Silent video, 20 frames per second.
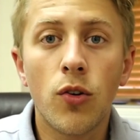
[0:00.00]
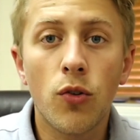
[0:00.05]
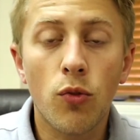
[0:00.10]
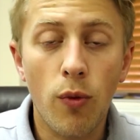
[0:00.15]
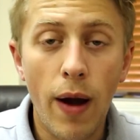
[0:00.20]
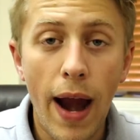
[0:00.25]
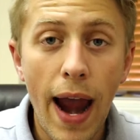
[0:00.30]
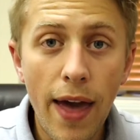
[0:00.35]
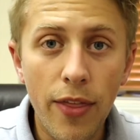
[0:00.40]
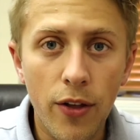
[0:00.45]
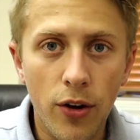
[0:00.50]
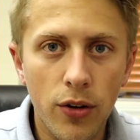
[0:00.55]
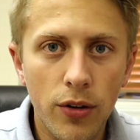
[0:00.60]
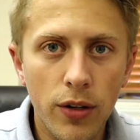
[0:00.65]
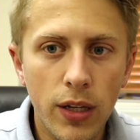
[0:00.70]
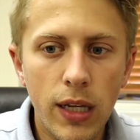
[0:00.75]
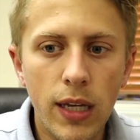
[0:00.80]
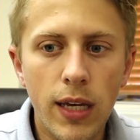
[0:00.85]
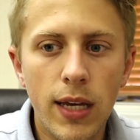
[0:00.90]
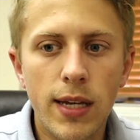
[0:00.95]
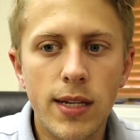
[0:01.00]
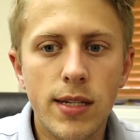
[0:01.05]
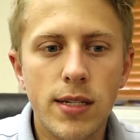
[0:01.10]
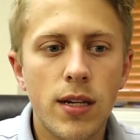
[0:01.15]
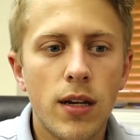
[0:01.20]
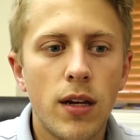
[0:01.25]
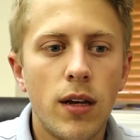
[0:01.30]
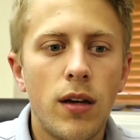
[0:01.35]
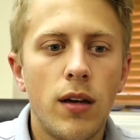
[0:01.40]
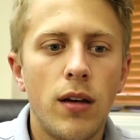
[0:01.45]
Rather, he
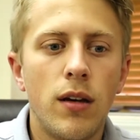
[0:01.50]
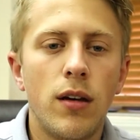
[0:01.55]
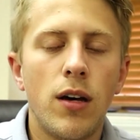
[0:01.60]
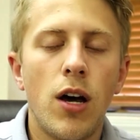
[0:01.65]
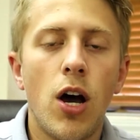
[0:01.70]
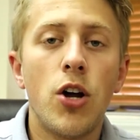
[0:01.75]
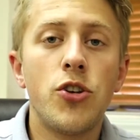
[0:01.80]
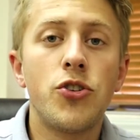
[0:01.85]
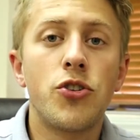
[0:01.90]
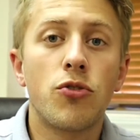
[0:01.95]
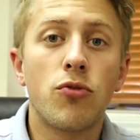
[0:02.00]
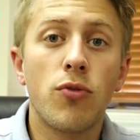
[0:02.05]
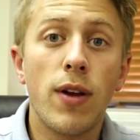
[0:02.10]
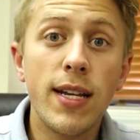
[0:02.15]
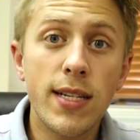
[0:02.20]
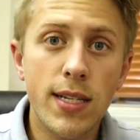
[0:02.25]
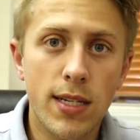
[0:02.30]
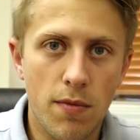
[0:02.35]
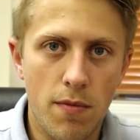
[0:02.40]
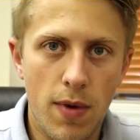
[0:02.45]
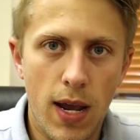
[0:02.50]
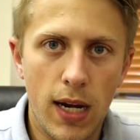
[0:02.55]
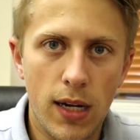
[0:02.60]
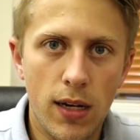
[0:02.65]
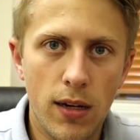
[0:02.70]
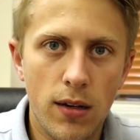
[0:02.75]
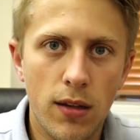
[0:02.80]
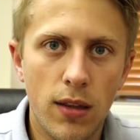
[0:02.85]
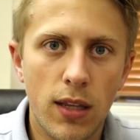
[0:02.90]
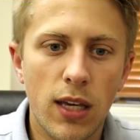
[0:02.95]
has
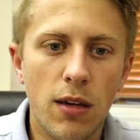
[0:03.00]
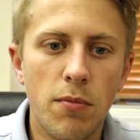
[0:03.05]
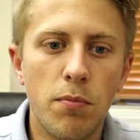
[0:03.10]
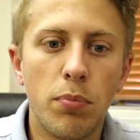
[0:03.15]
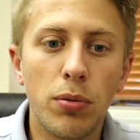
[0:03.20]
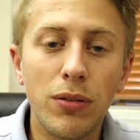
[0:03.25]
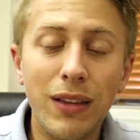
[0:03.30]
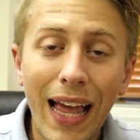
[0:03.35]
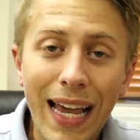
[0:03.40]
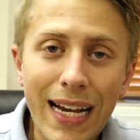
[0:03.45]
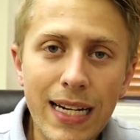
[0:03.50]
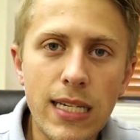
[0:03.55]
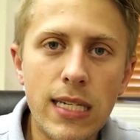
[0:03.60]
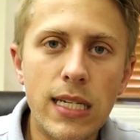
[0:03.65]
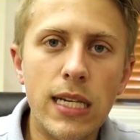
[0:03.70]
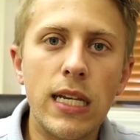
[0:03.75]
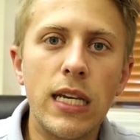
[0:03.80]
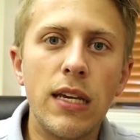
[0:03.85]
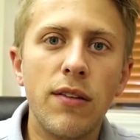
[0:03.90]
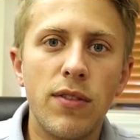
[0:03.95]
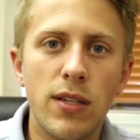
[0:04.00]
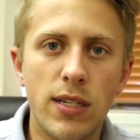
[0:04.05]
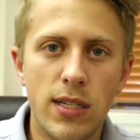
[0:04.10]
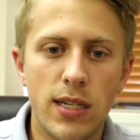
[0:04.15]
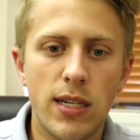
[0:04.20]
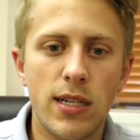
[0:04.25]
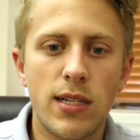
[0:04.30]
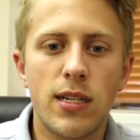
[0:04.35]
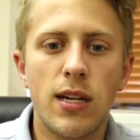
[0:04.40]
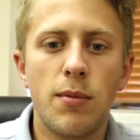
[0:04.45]
underestimated the complexity of the
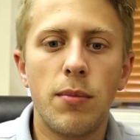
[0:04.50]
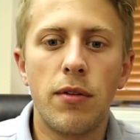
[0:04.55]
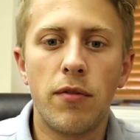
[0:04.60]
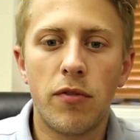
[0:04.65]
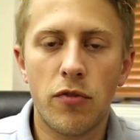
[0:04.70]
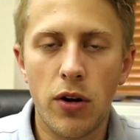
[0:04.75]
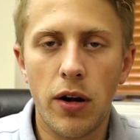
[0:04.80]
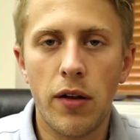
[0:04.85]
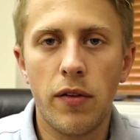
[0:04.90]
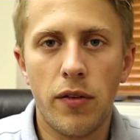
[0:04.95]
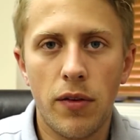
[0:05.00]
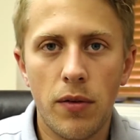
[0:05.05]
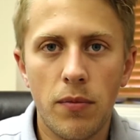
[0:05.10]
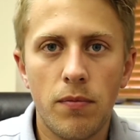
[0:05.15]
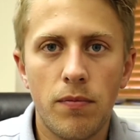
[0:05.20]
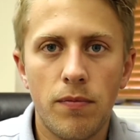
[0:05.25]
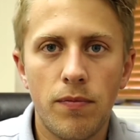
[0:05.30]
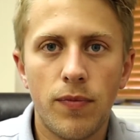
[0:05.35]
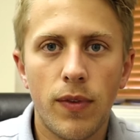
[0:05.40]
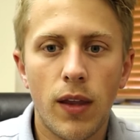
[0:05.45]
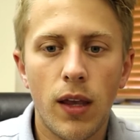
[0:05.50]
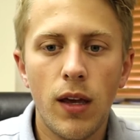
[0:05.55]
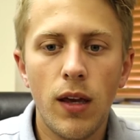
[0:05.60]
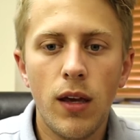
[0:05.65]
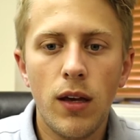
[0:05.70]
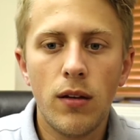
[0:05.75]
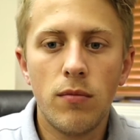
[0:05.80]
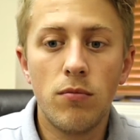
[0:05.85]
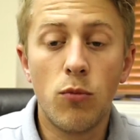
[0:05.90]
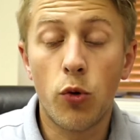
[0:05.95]
system in front of him.
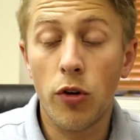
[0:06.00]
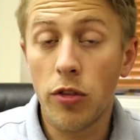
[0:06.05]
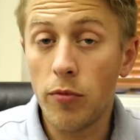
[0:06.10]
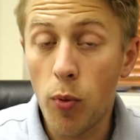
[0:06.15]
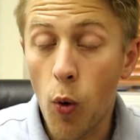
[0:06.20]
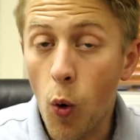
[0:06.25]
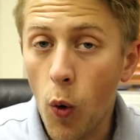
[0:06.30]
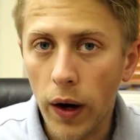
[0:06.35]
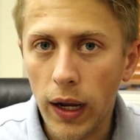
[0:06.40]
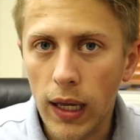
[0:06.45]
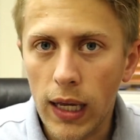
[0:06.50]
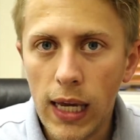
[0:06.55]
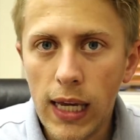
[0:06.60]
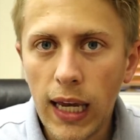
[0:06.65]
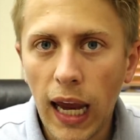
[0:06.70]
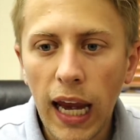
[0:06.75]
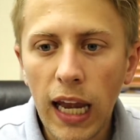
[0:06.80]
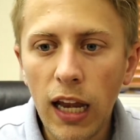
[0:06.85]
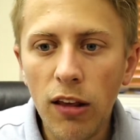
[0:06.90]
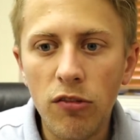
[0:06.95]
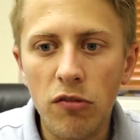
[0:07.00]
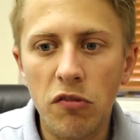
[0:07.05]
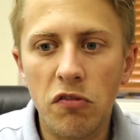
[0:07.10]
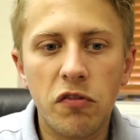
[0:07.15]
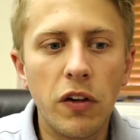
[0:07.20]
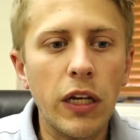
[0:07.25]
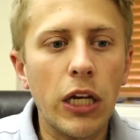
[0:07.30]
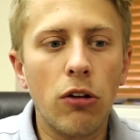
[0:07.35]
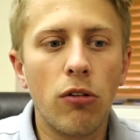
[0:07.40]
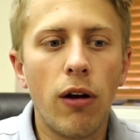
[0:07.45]
More to the point, he can't even
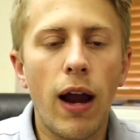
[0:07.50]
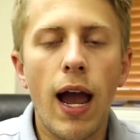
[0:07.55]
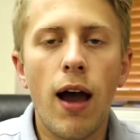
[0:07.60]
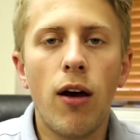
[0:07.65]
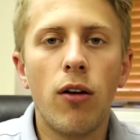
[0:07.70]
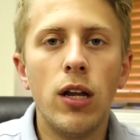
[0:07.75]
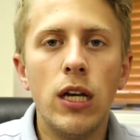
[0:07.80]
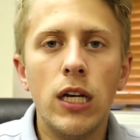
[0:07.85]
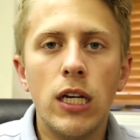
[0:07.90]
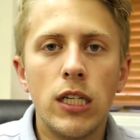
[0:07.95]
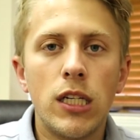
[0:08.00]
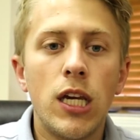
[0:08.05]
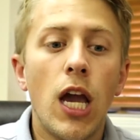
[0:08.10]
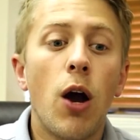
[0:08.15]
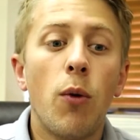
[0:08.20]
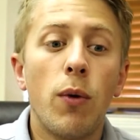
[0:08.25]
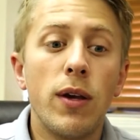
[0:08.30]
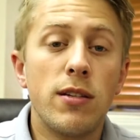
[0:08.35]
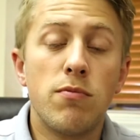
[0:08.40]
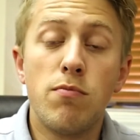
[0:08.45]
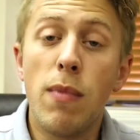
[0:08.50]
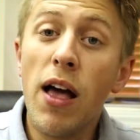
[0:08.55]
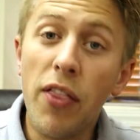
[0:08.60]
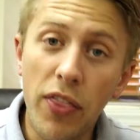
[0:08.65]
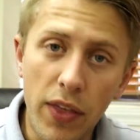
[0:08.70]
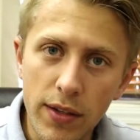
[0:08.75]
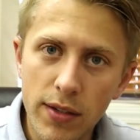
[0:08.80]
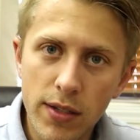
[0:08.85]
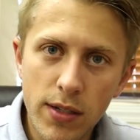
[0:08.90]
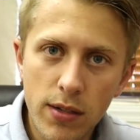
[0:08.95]
figure out Yahweh's
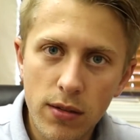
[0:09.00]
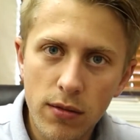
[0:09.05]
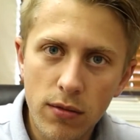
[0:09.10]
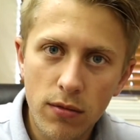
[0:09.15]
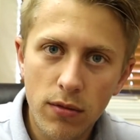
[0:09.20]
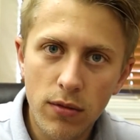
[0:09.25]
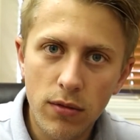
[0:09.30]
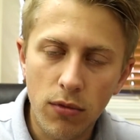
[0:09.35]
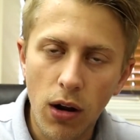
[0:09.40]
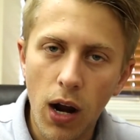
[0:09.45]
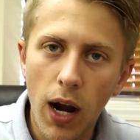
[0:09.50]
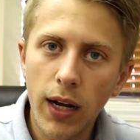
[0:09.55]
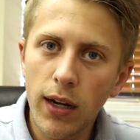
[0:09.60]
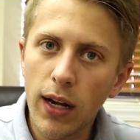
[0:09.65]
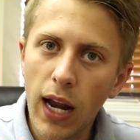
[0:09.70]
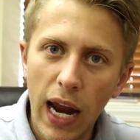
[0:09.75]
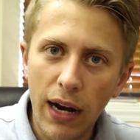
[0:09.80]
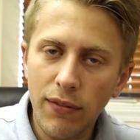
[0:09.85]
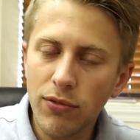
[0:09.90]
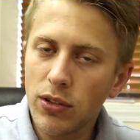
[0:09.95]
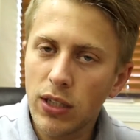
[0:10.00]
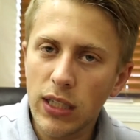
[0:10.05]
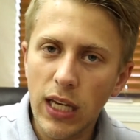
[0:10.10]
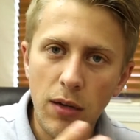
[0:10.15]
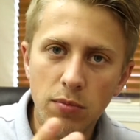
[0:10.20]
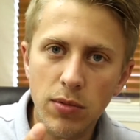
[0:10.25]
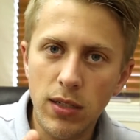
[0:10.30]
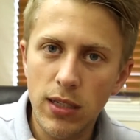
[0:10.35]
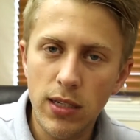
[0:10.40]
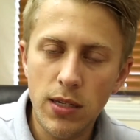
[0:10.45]
methods, right? Everything
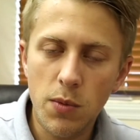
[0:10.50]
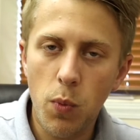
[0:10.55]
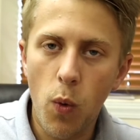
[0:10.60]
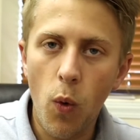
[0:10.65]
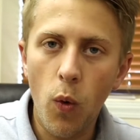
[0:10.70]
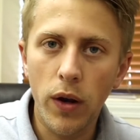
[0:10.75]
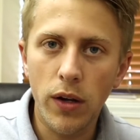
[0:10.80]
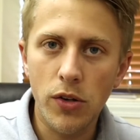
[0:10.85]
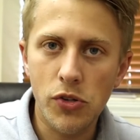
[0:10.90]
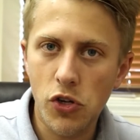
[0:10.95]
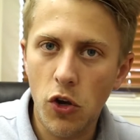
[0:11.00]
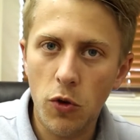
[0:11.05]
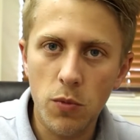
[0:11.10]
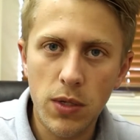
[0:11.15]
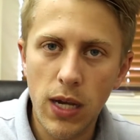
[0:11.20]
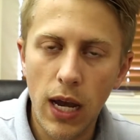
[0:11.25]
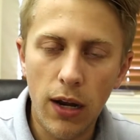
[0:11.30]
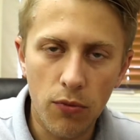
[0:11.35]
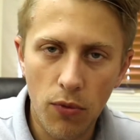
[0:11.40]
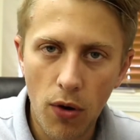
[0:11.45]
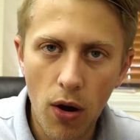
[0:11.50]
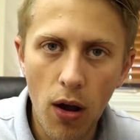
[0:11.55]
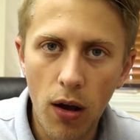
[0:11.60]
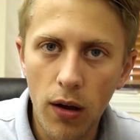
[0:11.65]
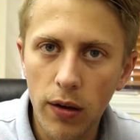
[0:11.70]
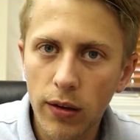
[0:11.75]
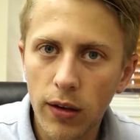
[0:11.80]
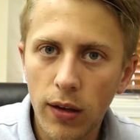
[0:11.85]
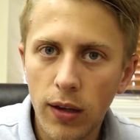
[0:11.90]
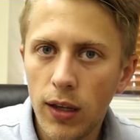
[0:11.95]
up to this point, Job's gotten
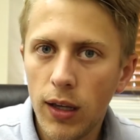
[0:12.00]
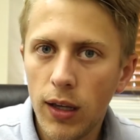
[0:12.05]
wrong.